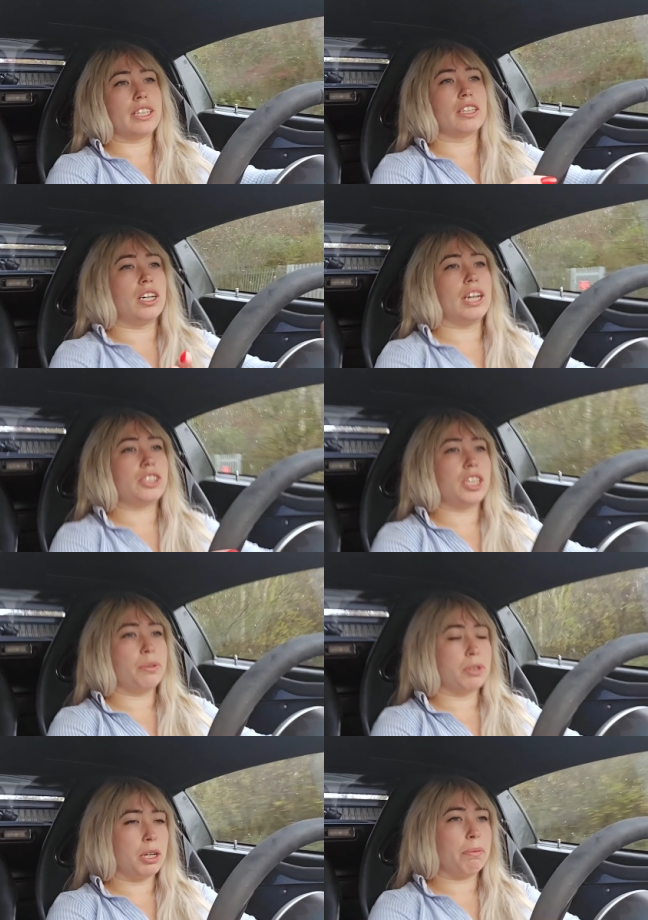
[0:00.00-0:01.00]
that I actually
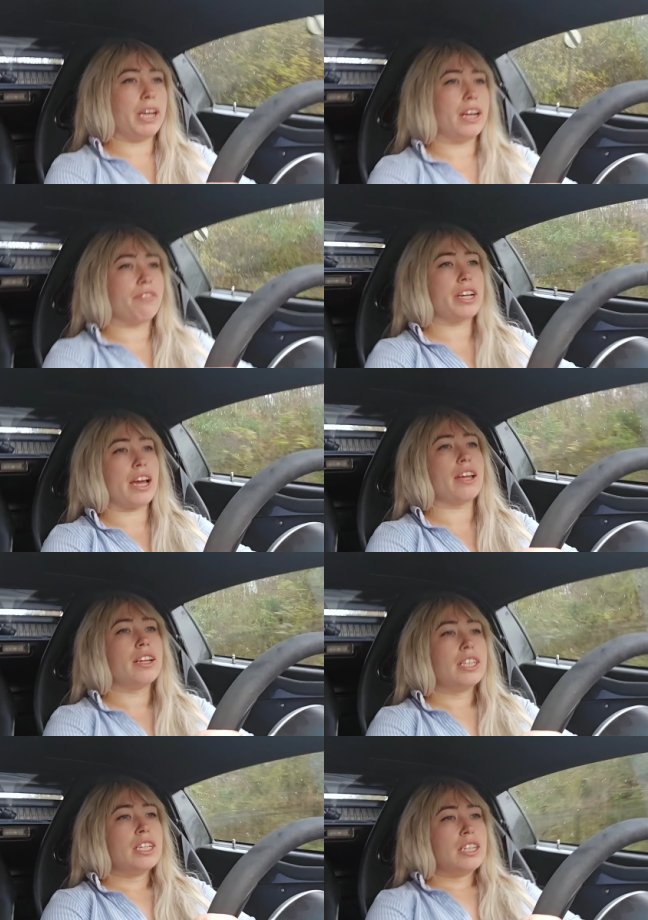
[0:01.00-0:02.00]
want to be in every day.
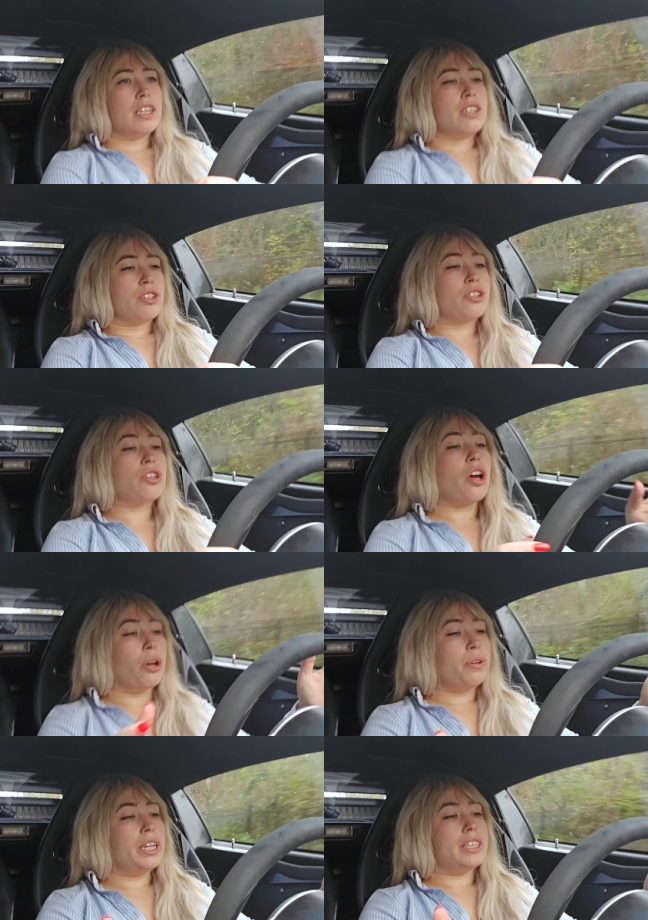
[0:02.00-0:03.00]
So
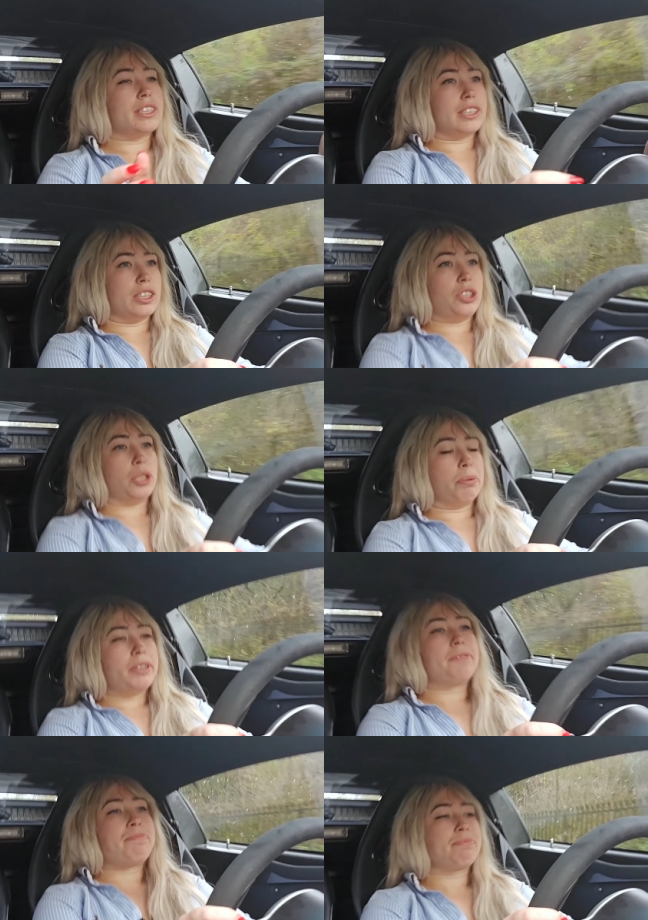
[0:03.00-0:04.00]
it does its job.
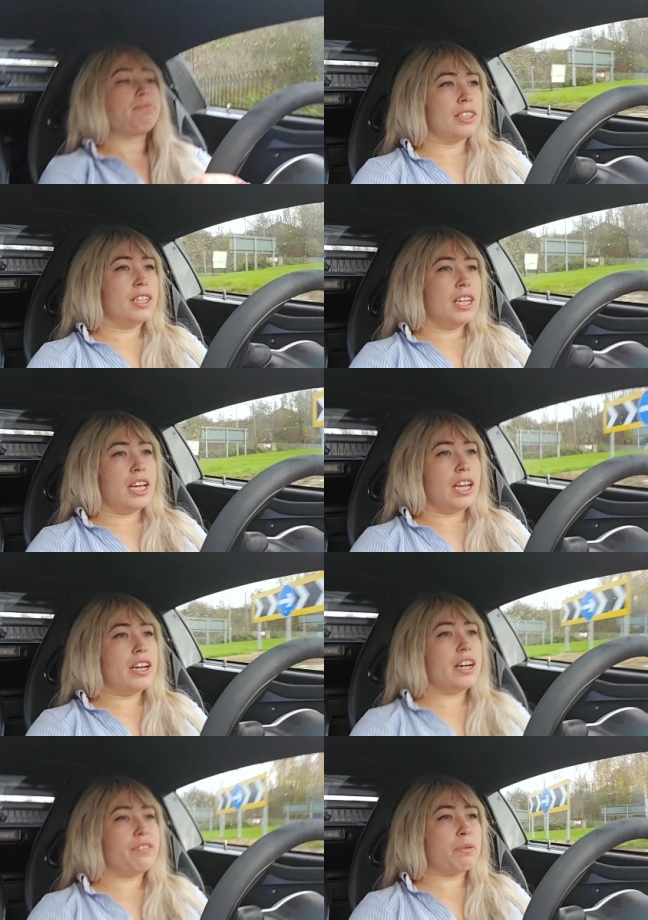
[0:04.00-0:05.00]

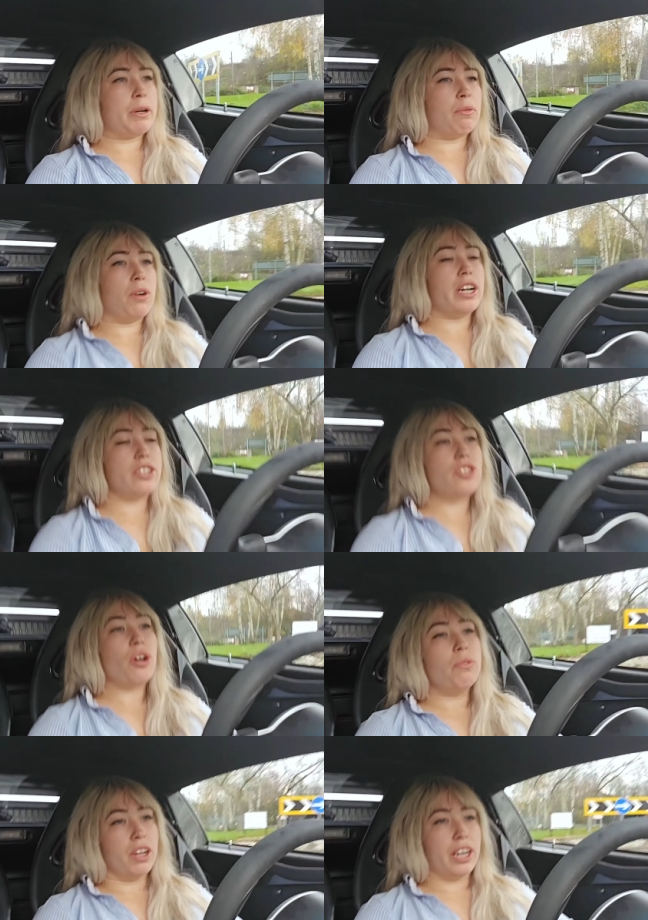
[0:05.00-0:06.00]
Enough about what I
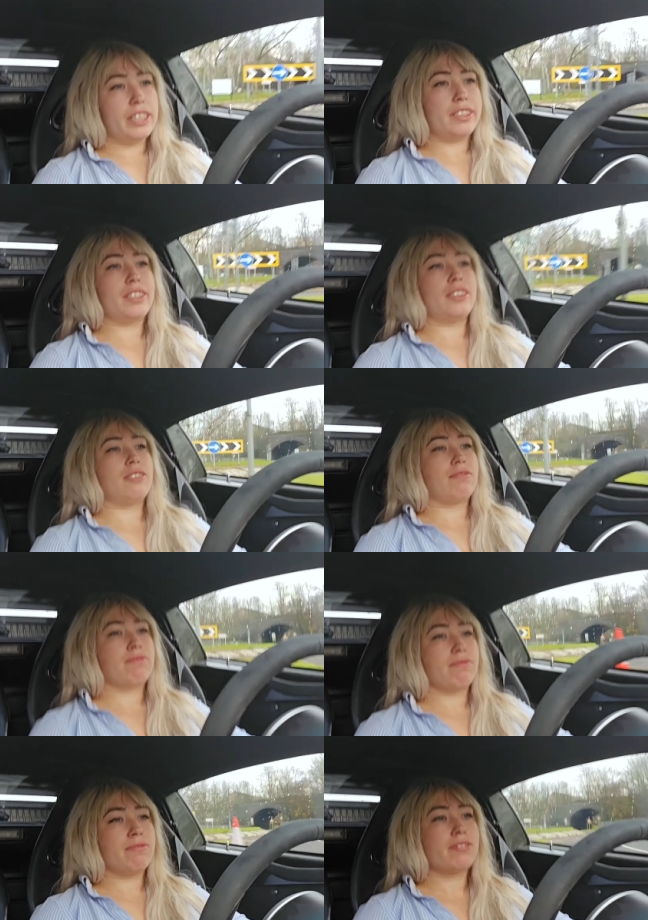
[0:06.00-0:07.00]
don't like.
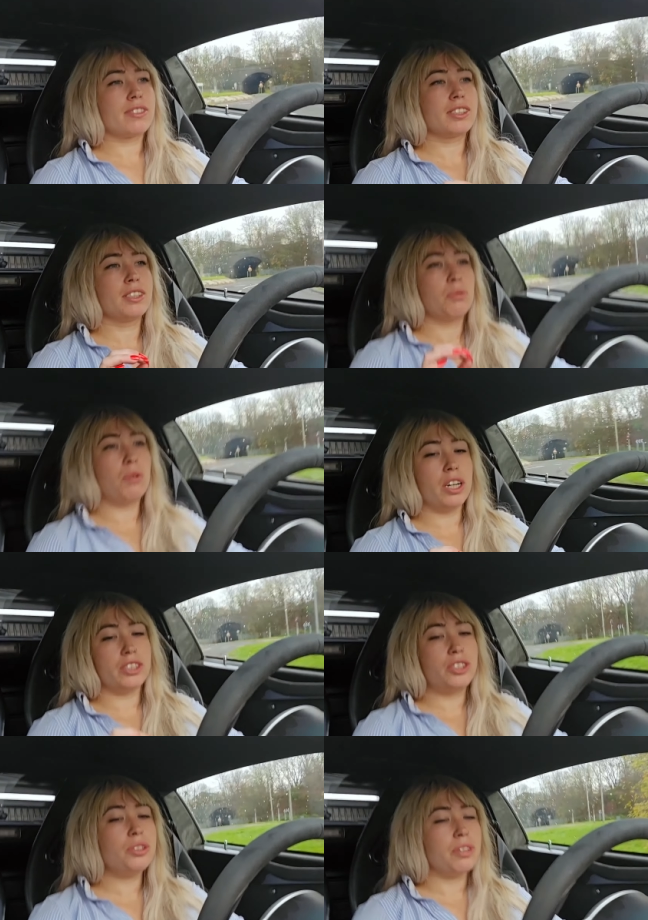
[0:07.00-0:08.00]
What
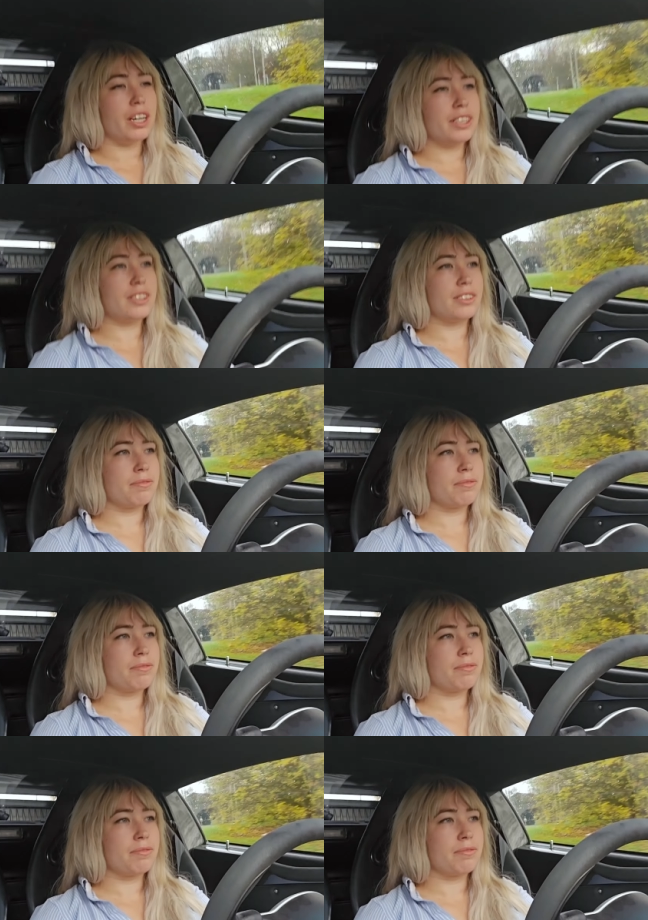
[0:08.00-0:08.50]
I do like